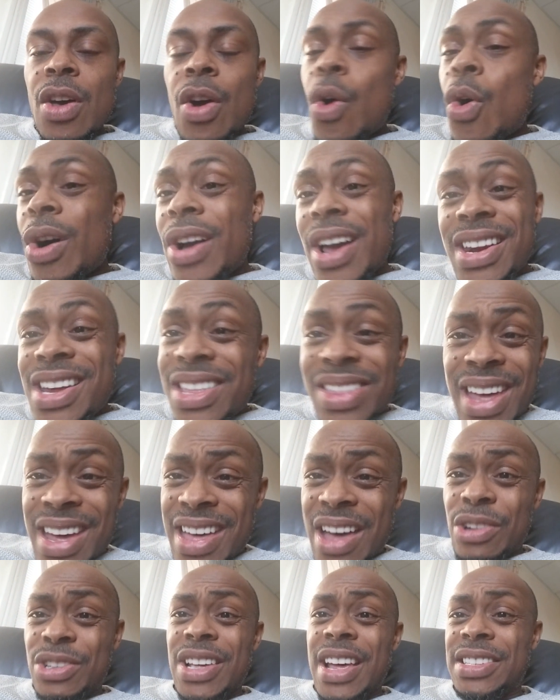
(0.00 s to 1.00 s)
Or
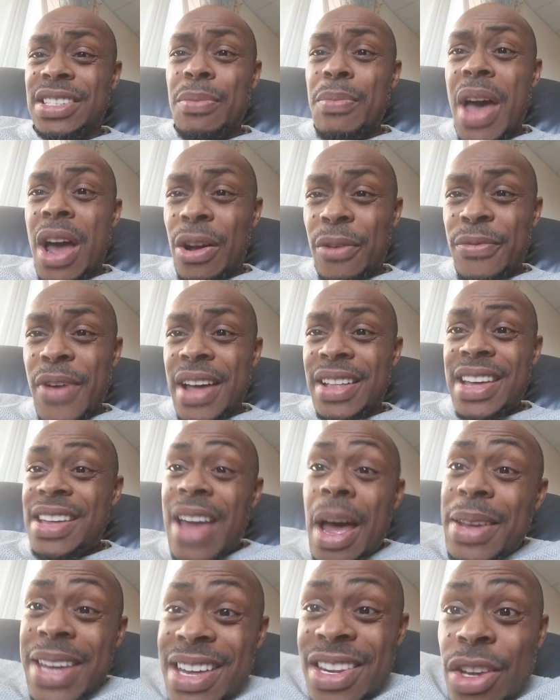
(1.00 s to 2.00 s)
anything else, as a matter of fact. They're
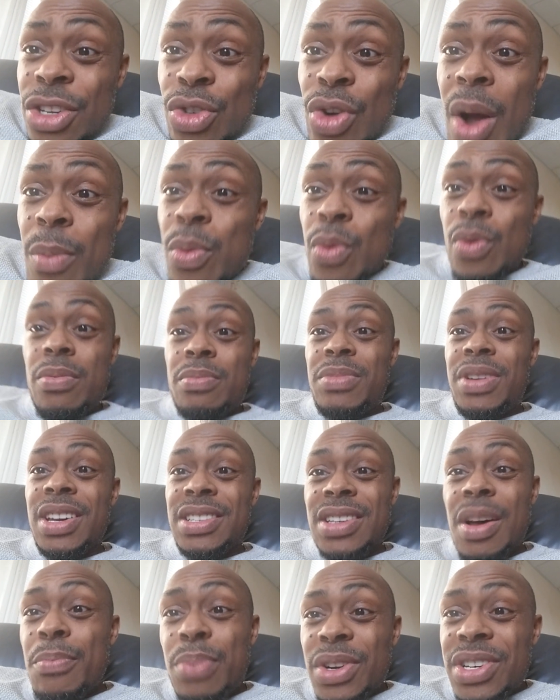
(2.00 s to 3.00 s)
not getting in trouble
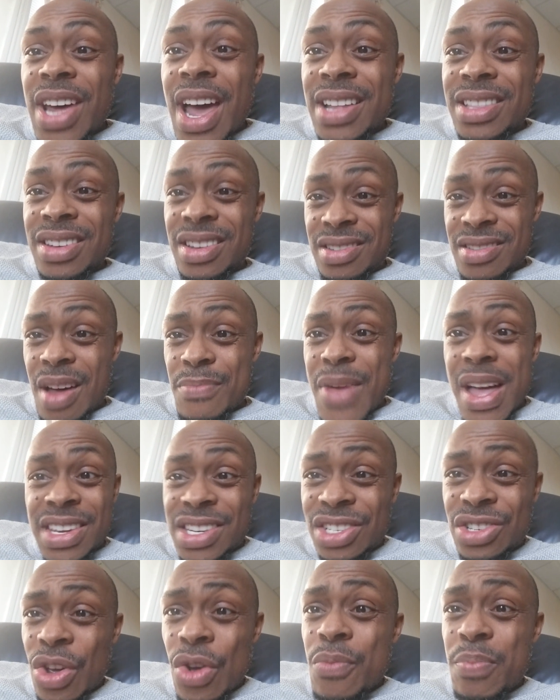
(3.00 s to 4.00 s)
because I'm protected. I'm not
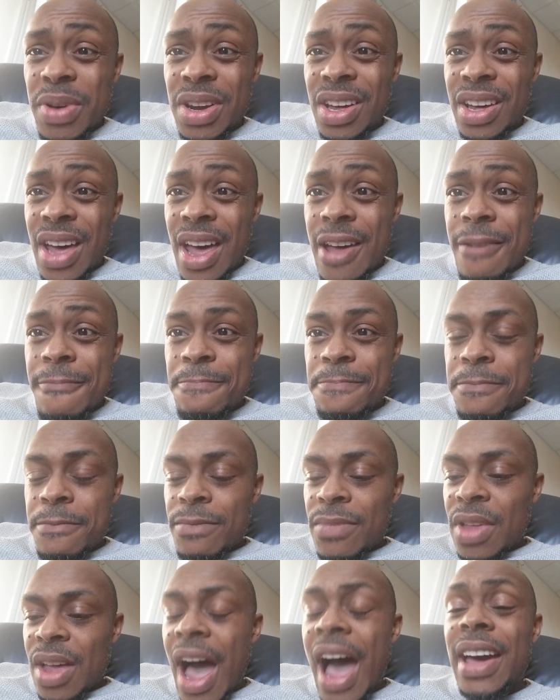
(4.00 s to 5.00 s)
stupid, okay?
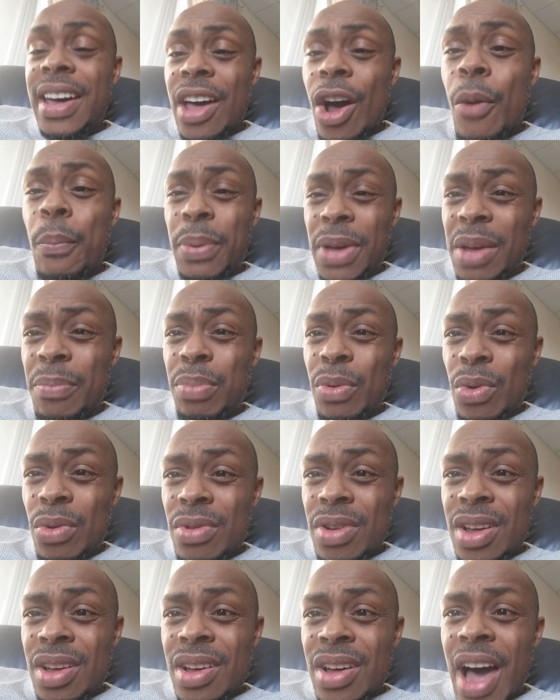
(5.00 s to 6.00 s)
I help people.
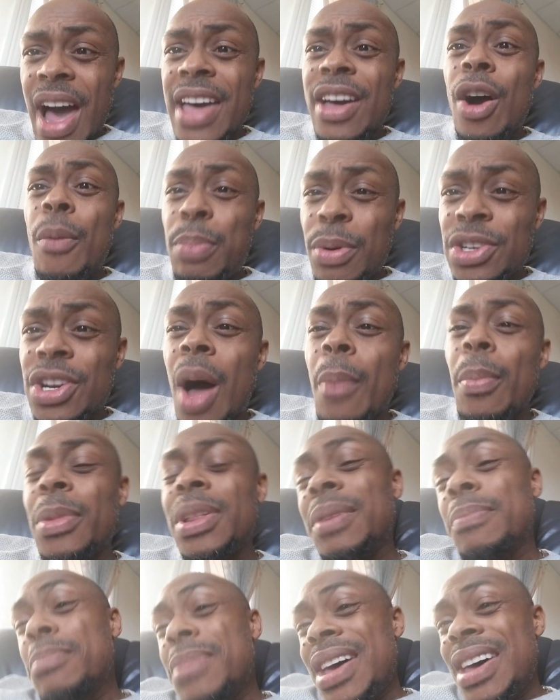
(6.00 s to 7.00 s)
I help
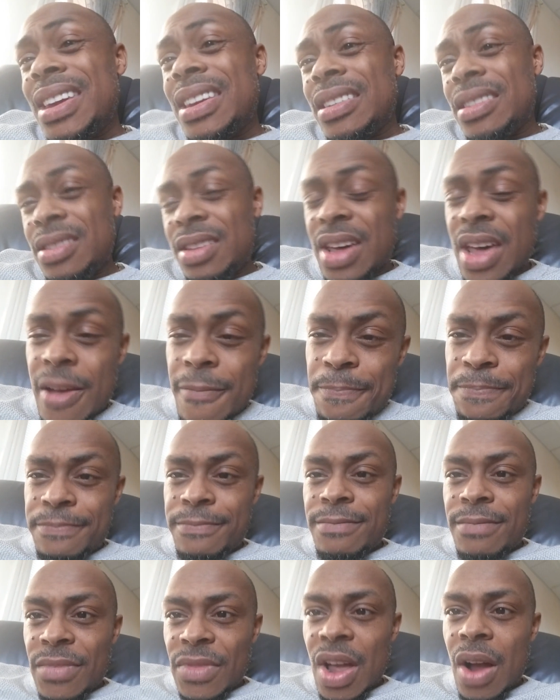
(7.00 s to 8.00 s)
predominantly men, okay?
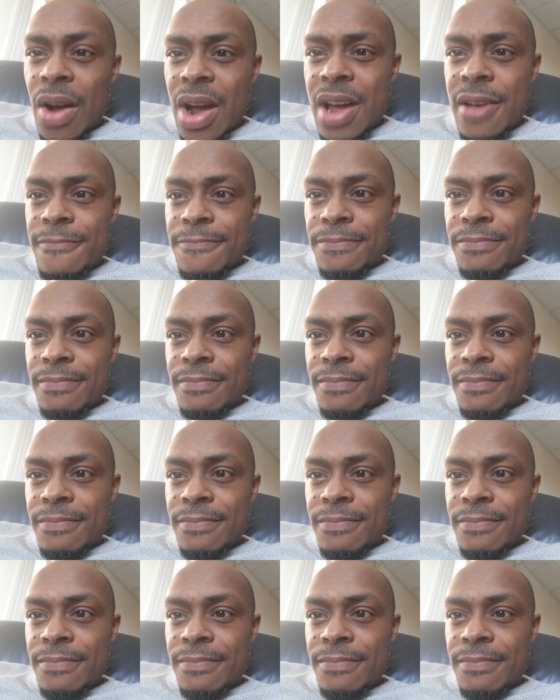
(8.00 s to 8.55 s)
All right?